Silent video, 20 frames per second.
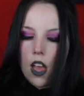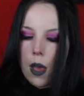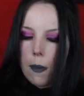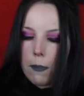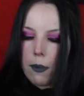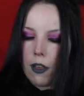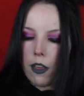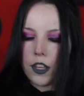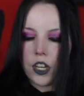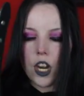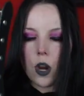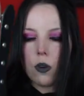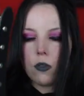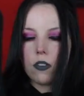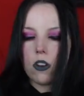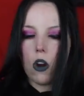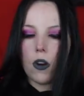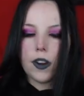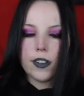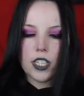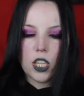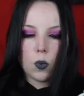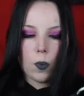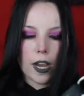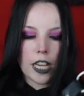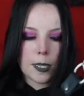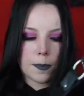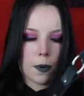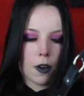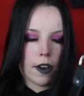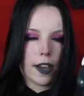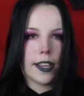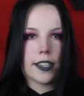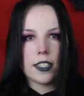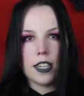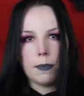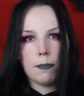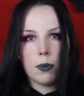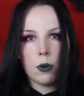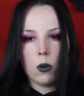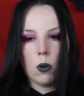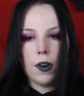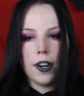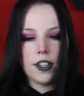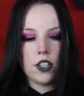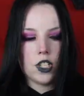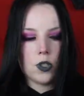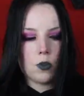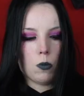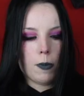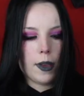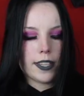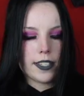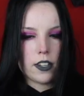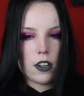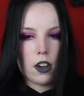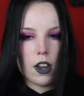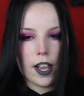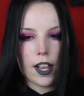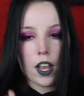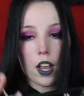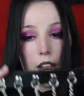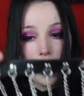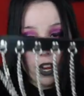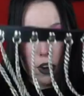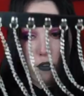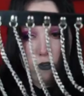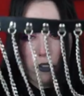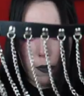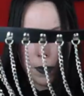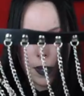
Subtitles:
but you don't, honestly the waist part isn't important, it's just what makes it look like a rib